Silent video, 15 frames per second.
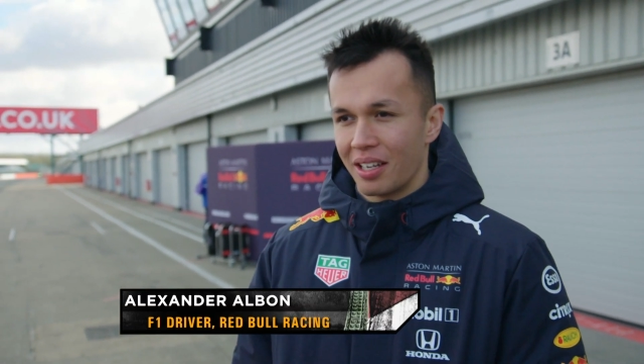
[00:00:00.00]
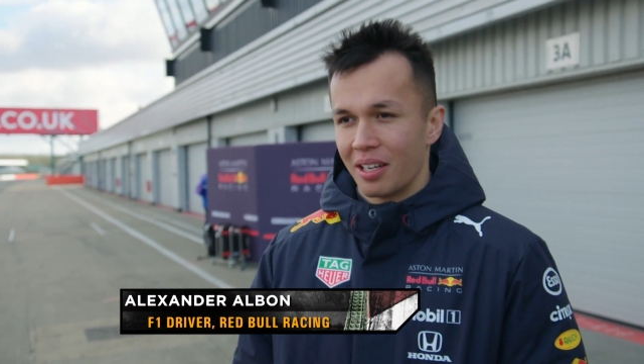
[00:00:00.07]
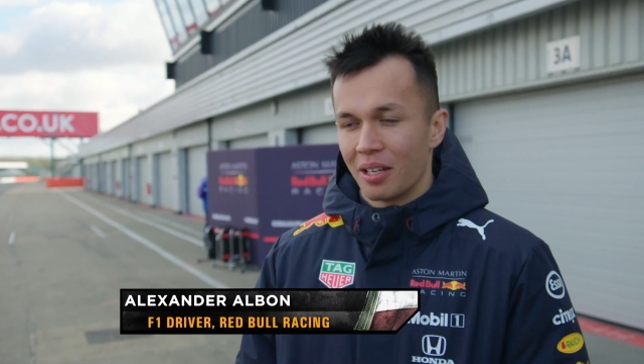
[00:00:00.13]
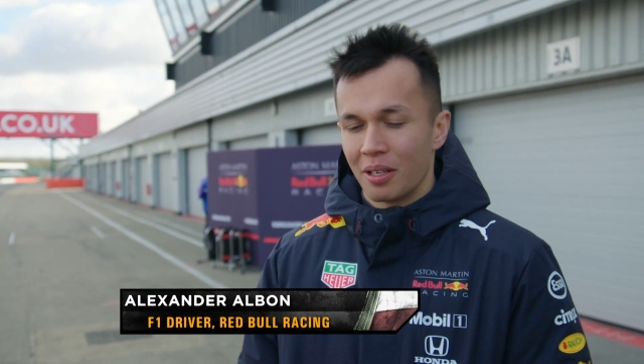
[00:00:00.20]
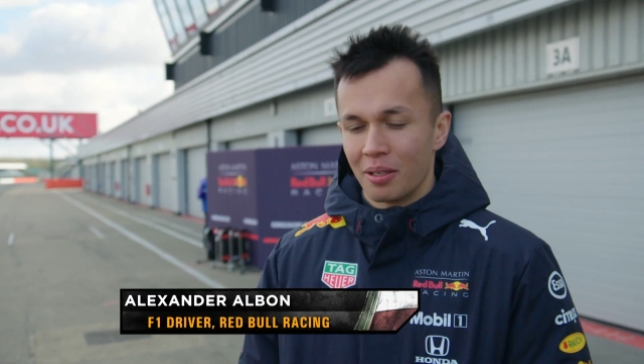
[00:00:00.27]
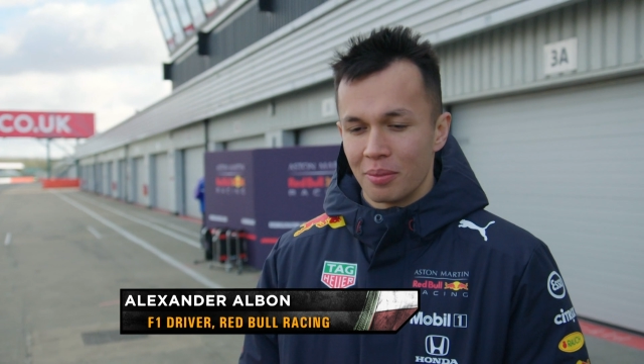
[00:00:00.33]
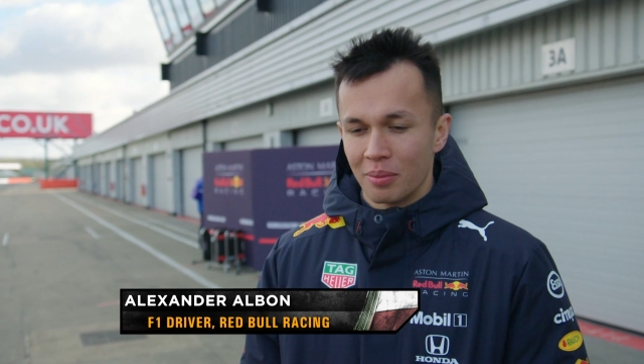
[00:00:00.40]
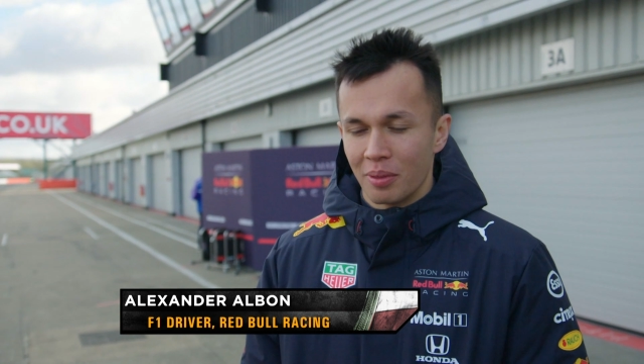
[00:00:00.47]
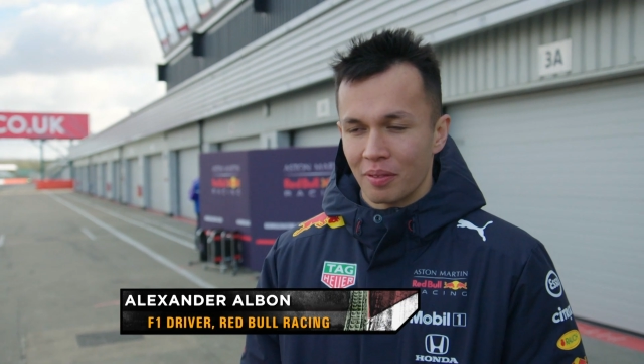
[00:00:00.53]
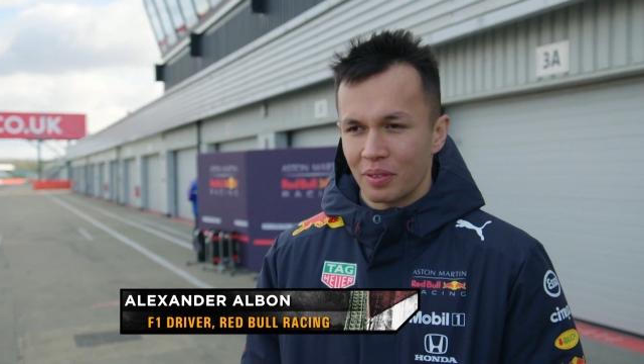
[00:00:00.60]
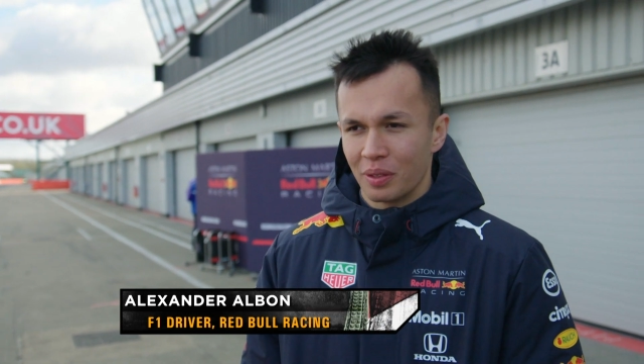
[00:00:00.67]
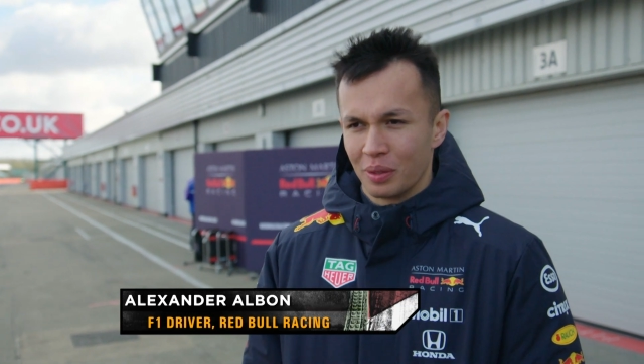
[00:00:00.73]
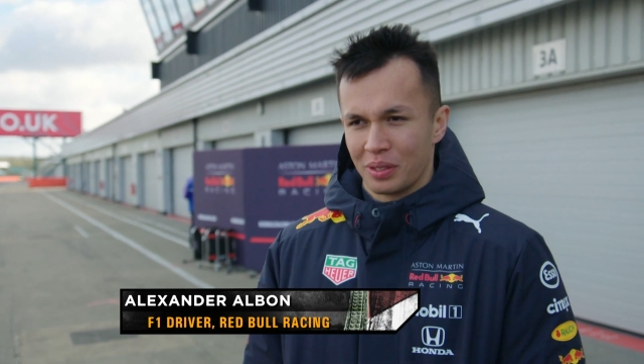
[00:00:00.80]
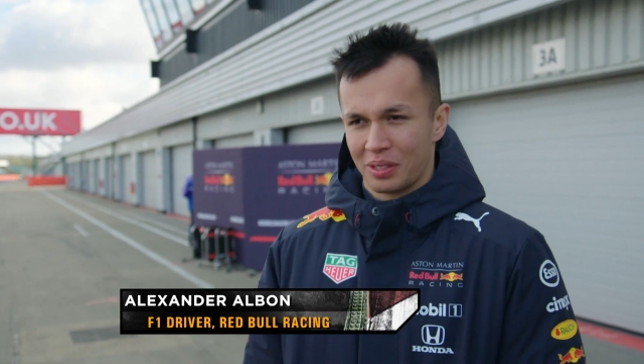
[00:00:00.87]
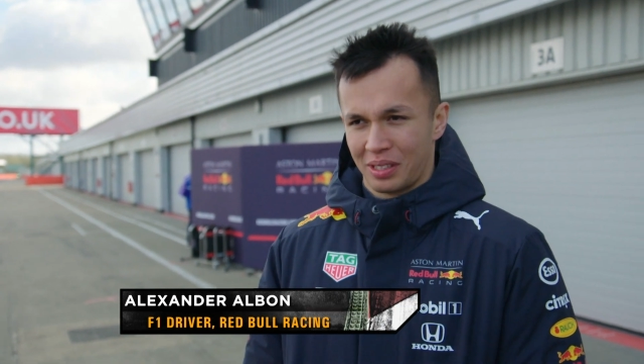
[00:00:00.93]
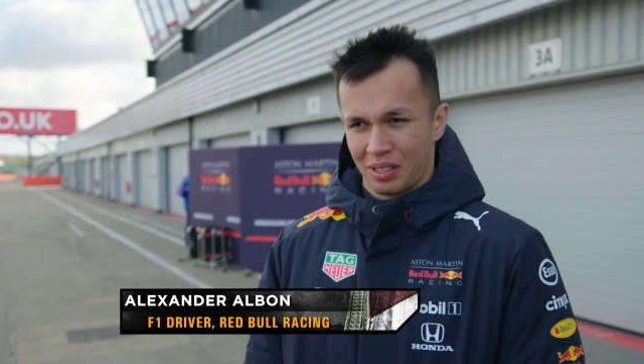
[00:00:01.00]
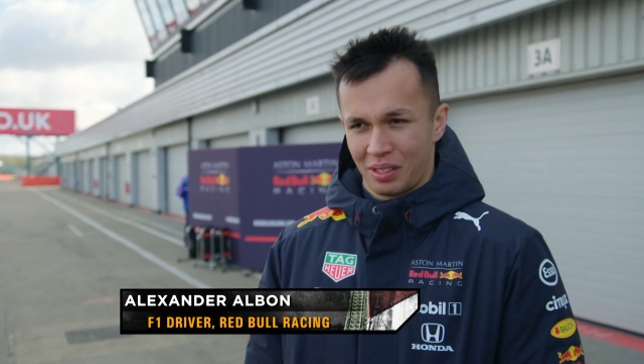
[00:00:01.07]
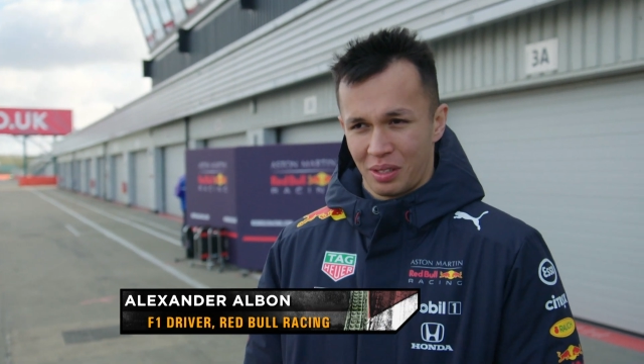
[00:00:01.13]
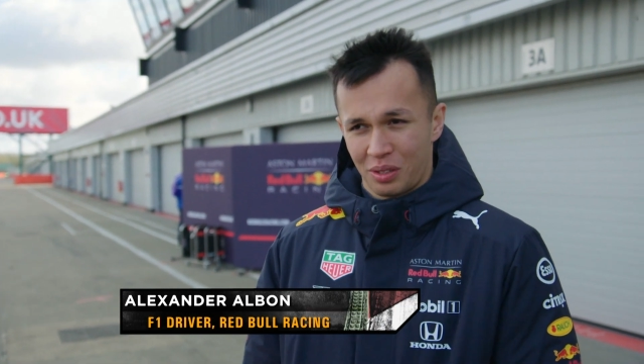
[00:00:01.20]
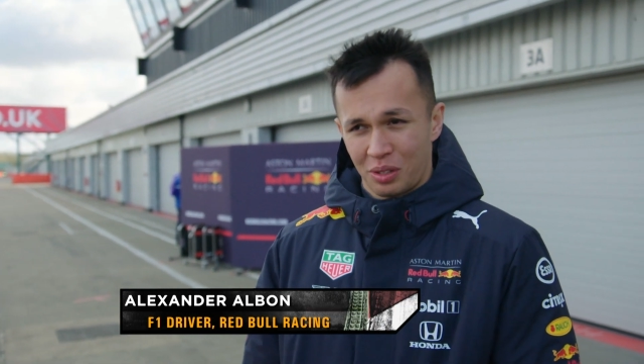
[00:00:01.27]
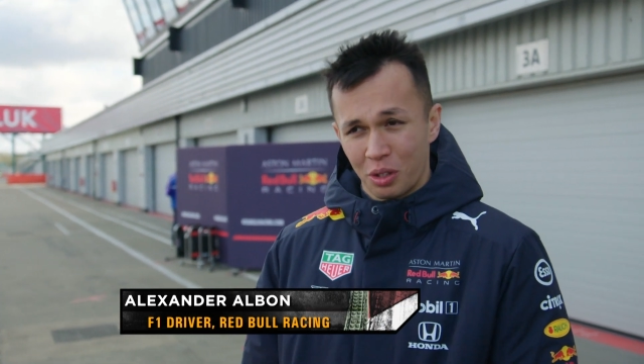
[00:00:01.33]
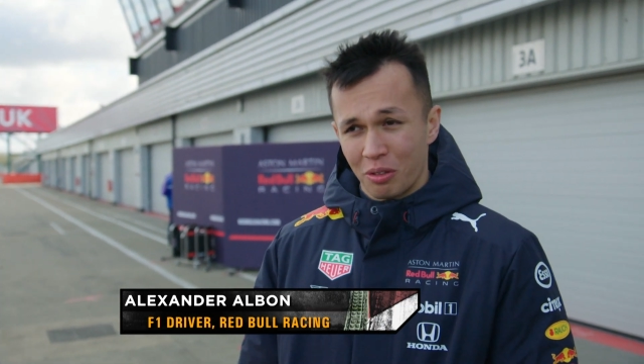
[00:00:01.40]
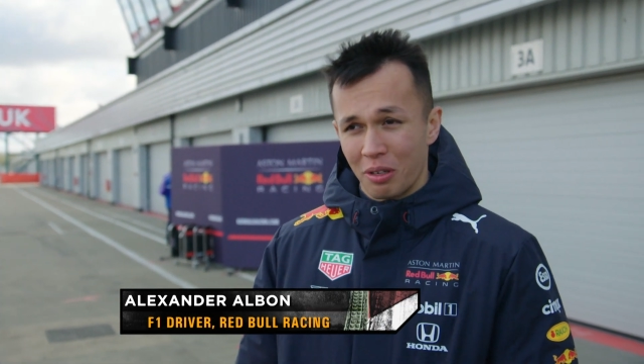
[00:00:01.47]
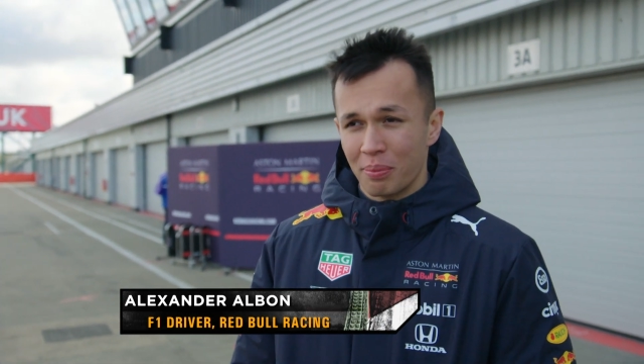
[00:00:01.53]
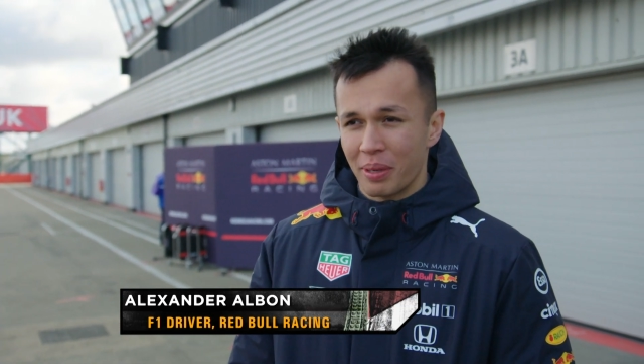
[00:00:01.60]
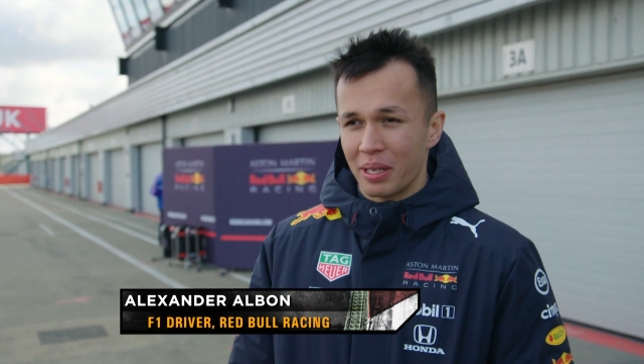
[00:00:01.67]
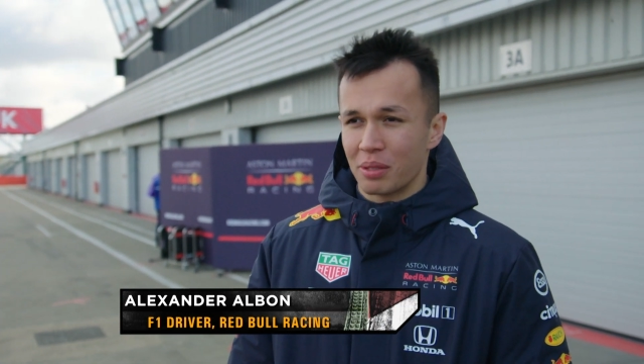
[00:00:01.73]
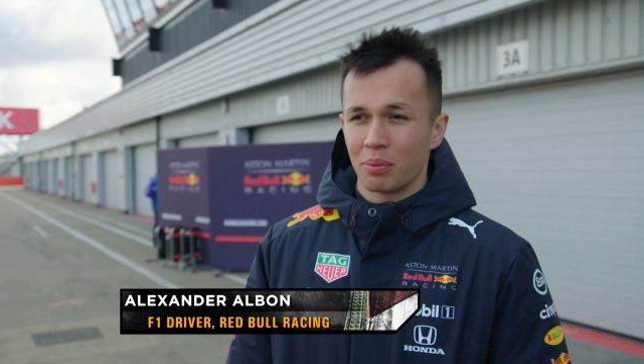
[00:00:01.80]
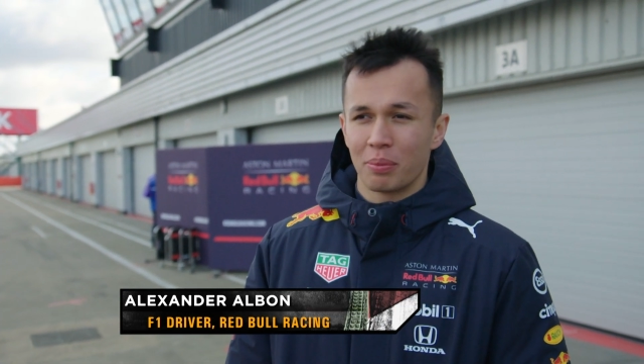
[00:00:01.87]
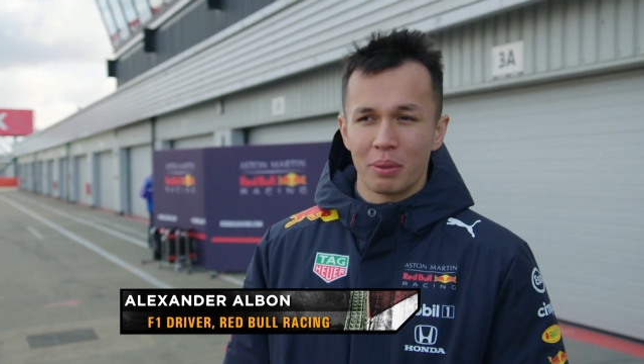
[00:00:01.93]
Of course, short run
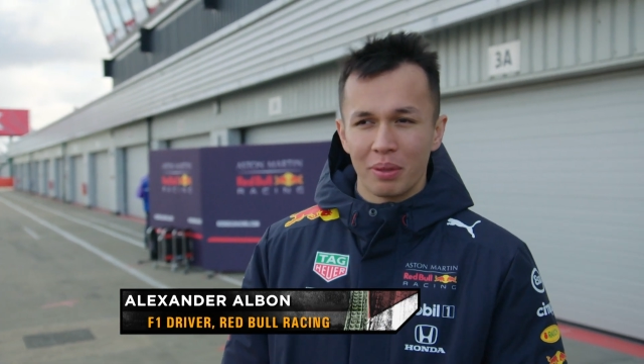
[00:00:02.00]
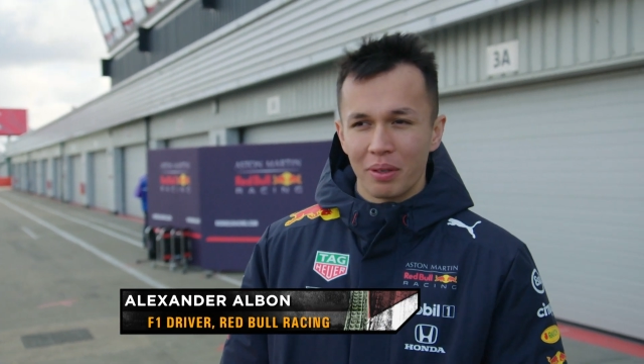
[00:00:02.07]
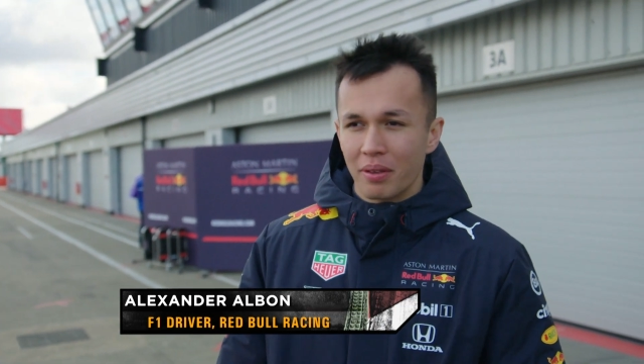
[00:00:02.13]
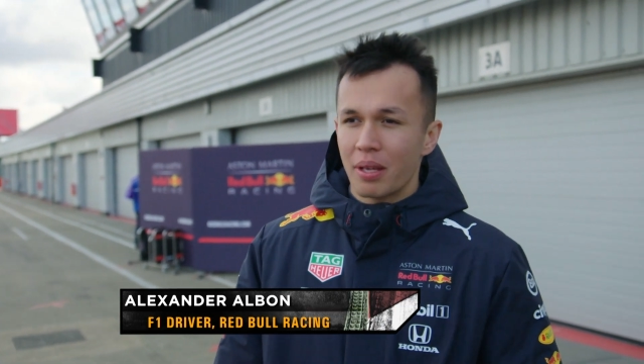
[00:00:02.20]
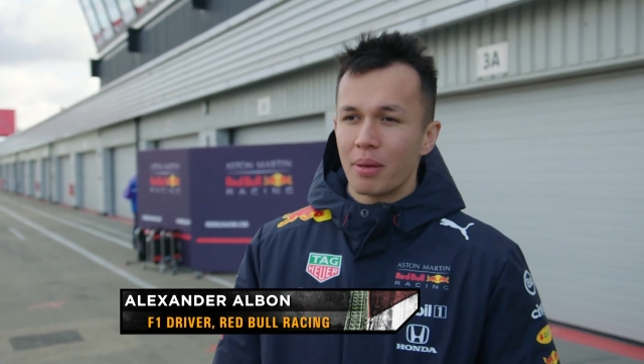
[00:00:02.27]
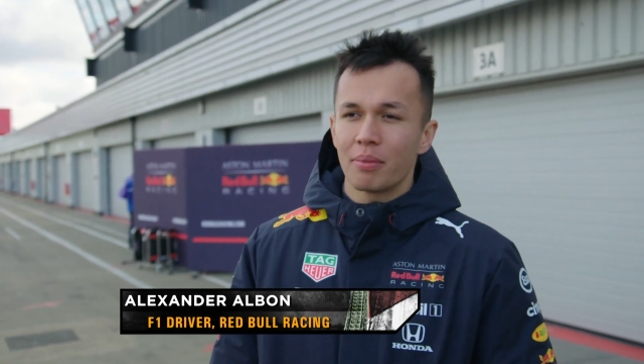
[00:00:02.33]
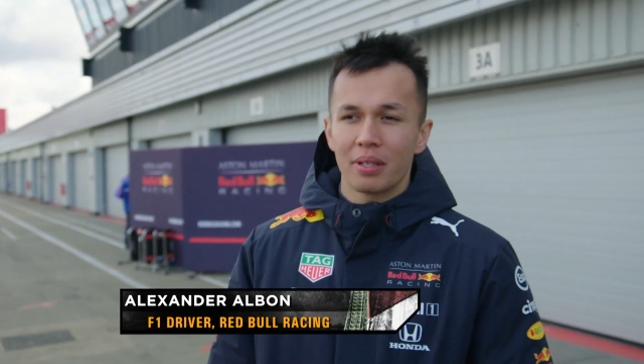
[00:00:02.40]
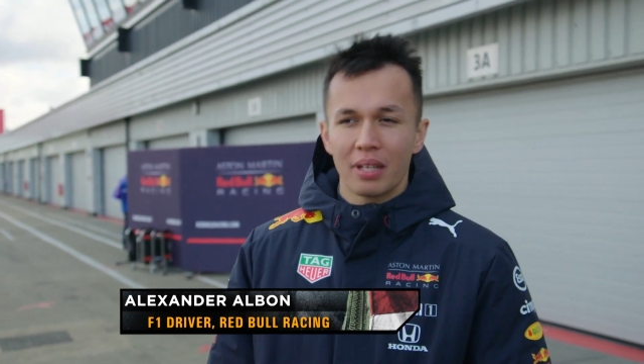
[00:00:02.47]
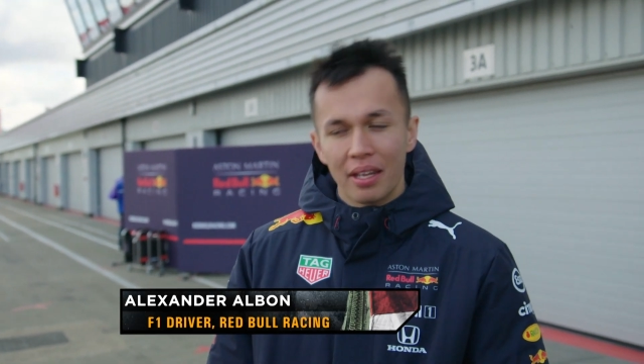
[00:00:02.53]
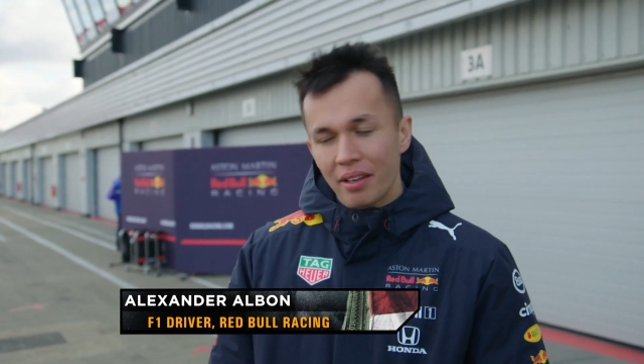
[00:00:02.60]
pace would be one of them,